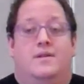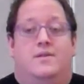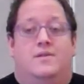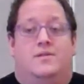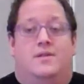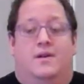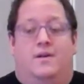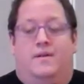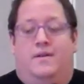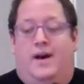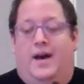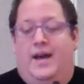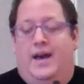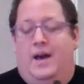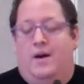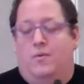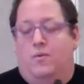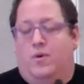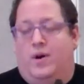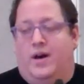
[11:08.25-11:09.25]
So
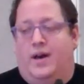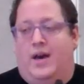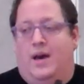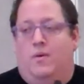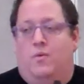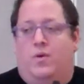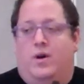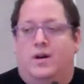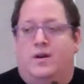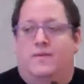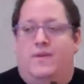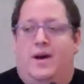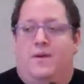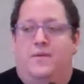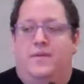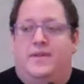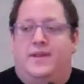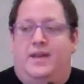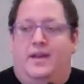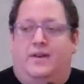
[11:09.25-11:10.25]
I walk around
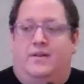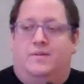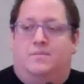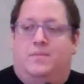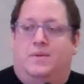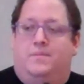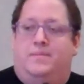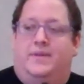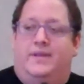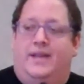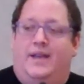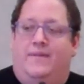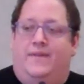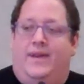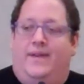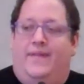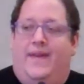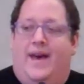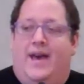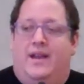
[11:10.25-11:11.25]
with guilt, but
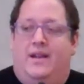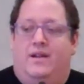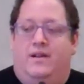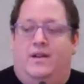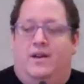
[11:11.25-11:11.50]
believing that